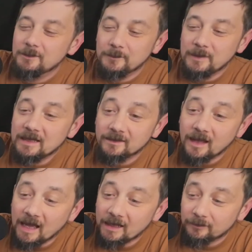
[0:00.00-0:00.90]
Man,
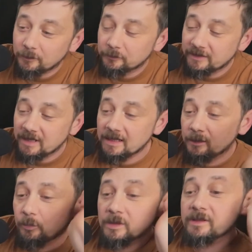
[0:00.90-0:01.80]
I don't know.
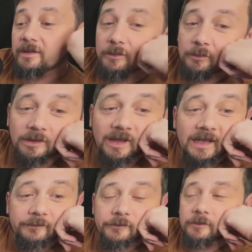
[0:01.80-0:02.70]
Tonight I wanted to do a
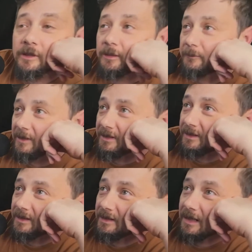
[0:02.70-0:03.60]
live stream,
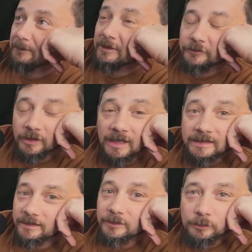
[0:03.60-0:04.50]
and I've been
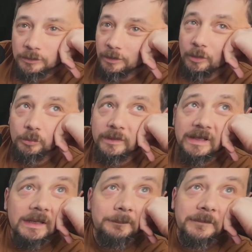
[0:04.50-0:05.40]
trying to do one all
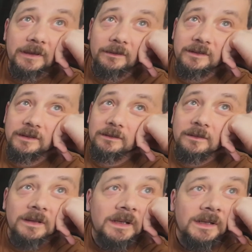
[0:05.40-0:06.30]
week, and I'm telling
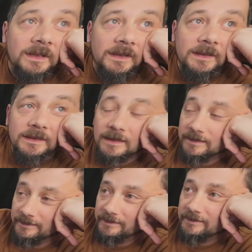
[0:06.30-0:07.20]
you
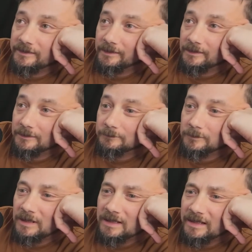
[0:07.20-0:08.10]
guys,
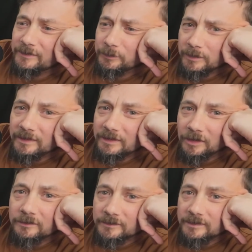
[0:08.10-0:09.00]
it's really
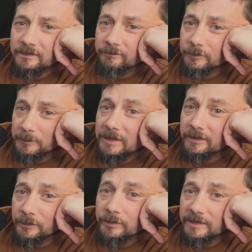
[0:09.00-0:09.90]
hard for me
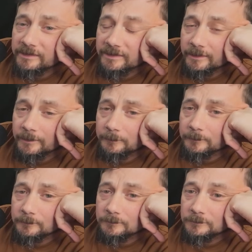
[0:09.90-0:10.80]
to do this
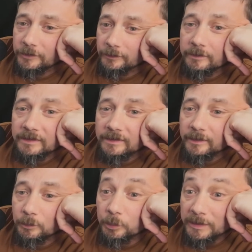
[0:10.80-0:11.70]

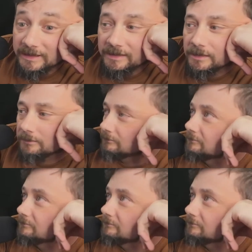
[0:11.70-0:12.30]
during the week.